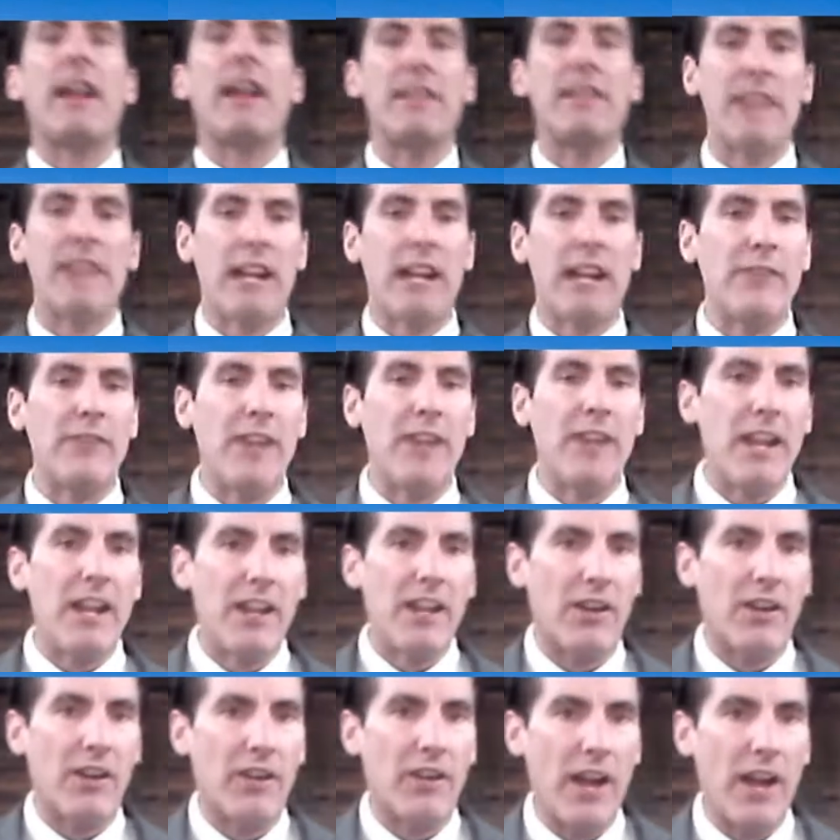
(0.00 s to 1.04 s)
He's not even in
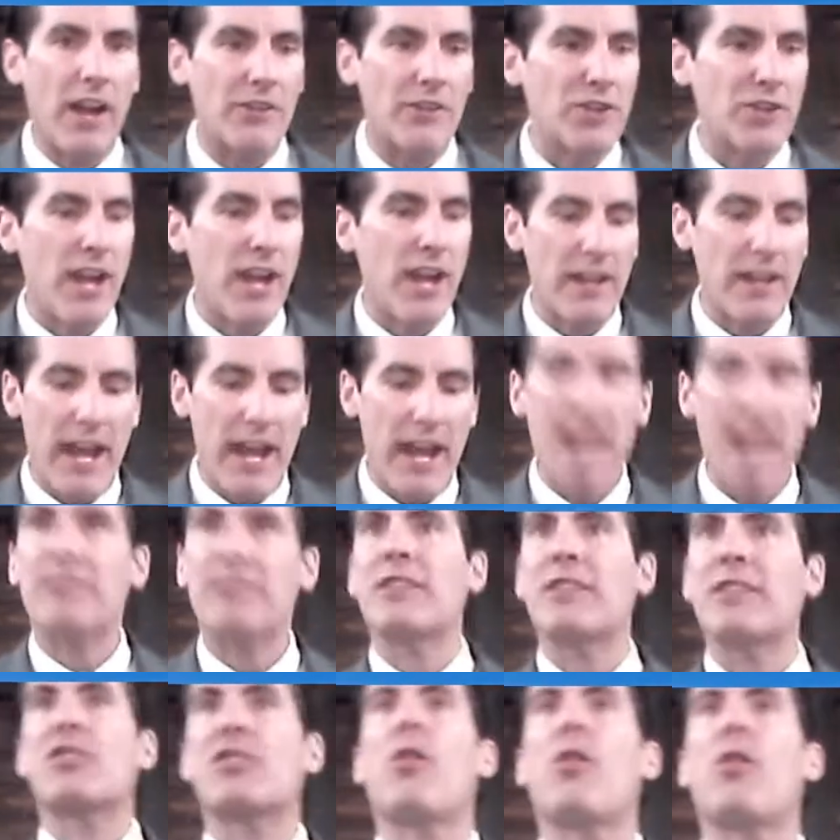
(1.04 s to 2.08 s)
here now. Chad asked
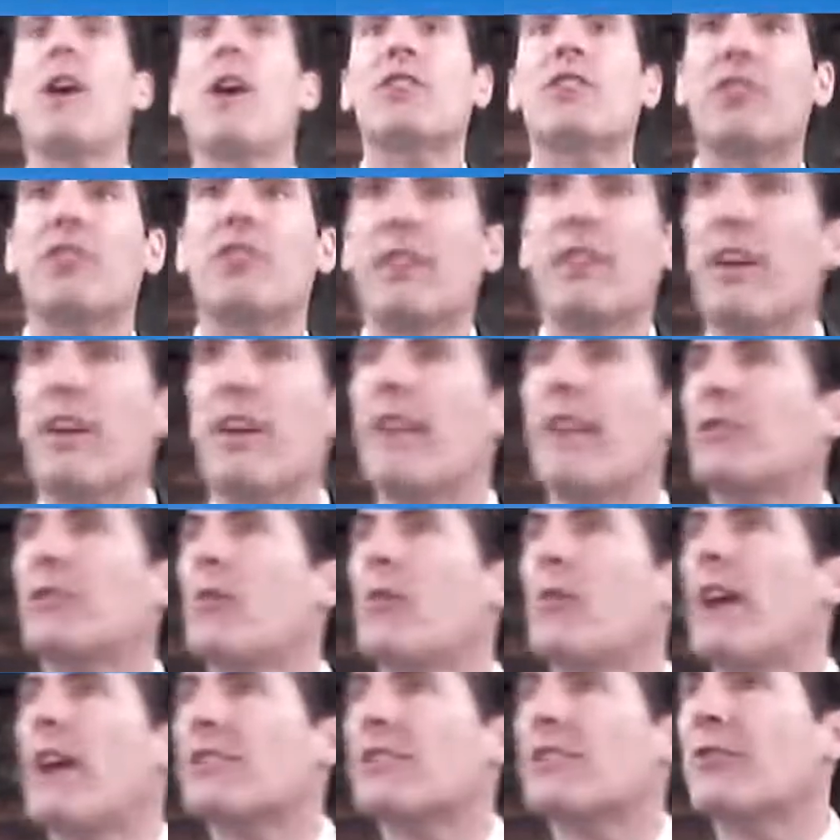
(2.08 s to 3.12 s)
his question. He'll have to
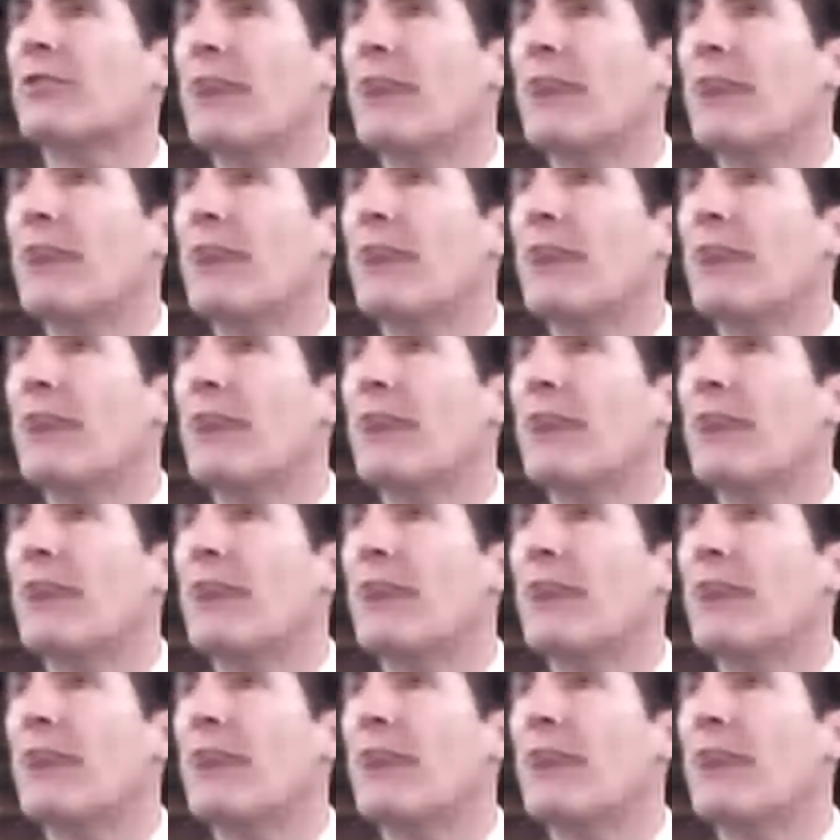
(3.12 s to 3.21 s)
watch a